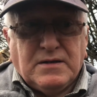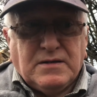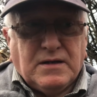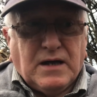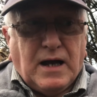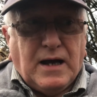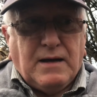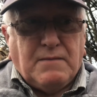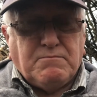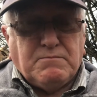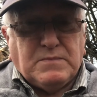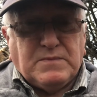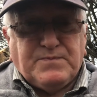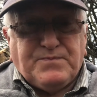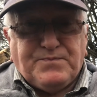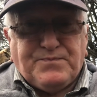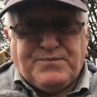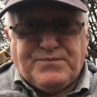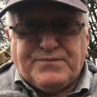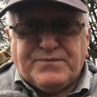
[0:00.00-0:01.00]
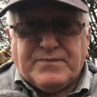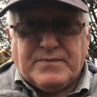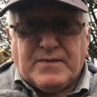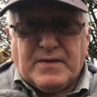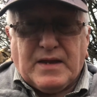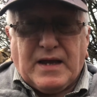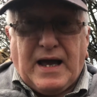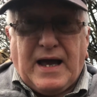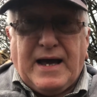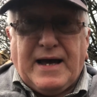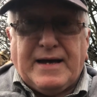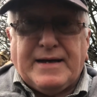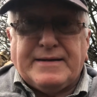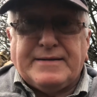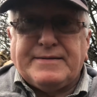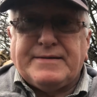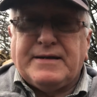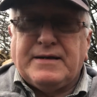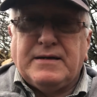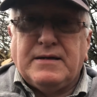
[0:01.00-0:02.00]
Um,
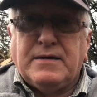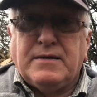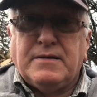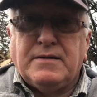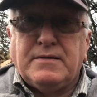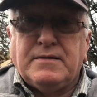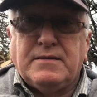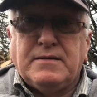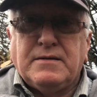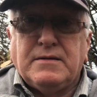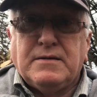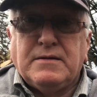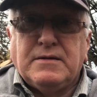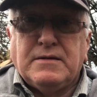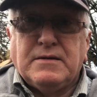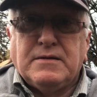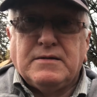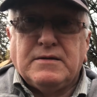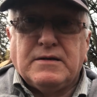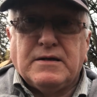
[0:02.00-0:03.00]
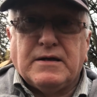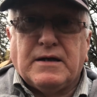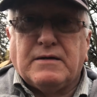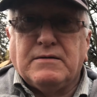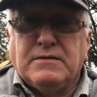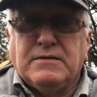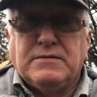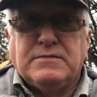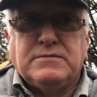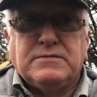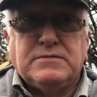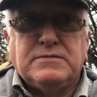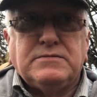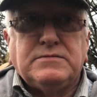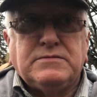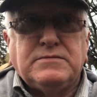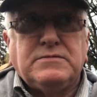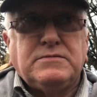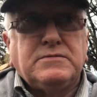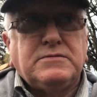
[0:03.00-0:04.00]
and, you know,
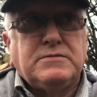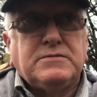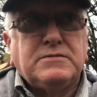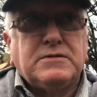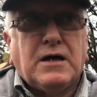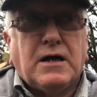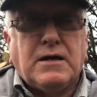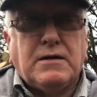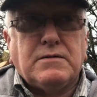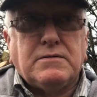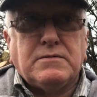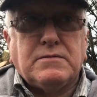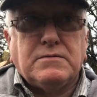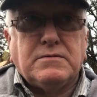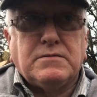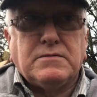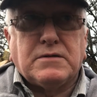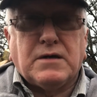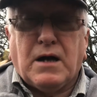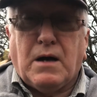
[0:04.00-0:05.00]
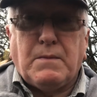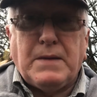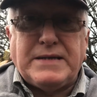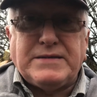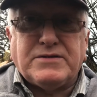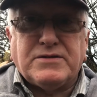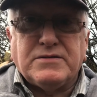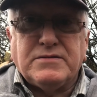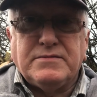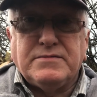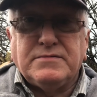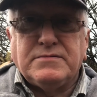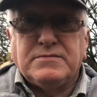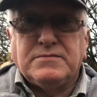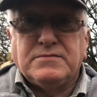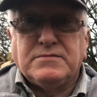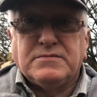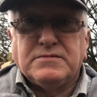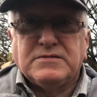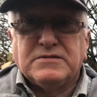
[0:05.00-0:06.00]
uh, comment,
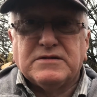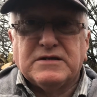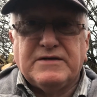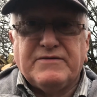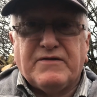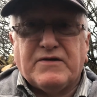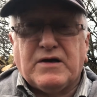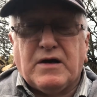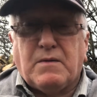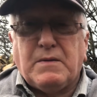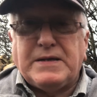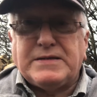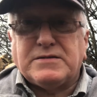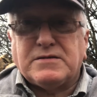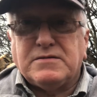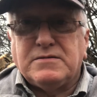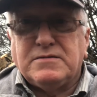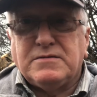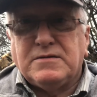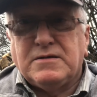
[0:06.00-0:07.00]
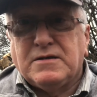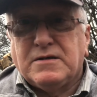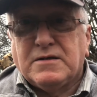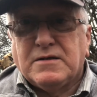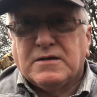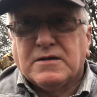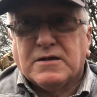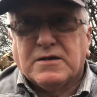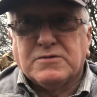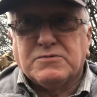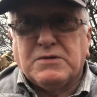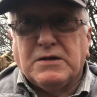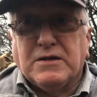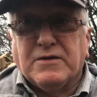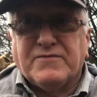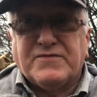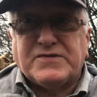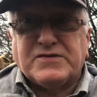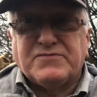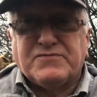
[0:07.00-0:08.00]
leave a comment, because we
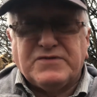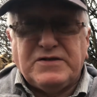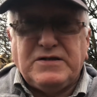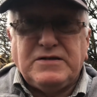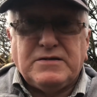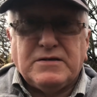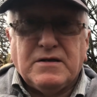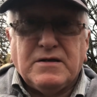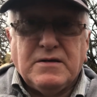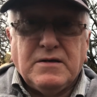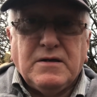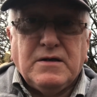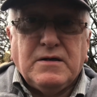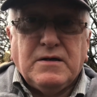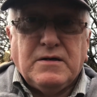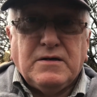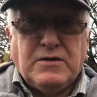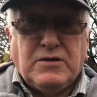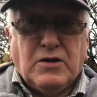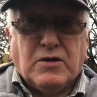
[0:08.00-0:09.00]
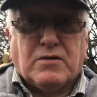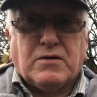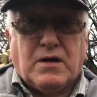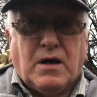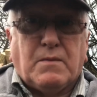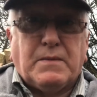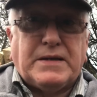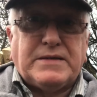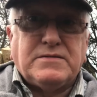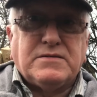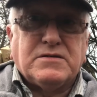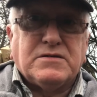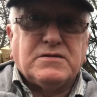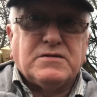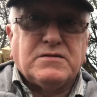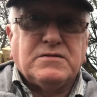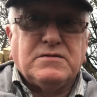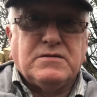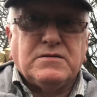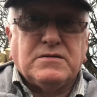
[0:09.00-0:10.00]
love to read your
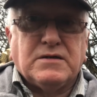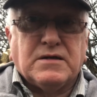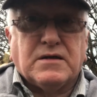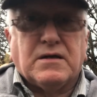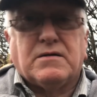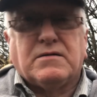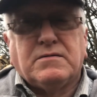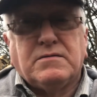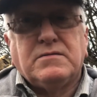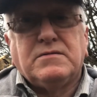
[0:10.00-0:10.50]
comments, you know.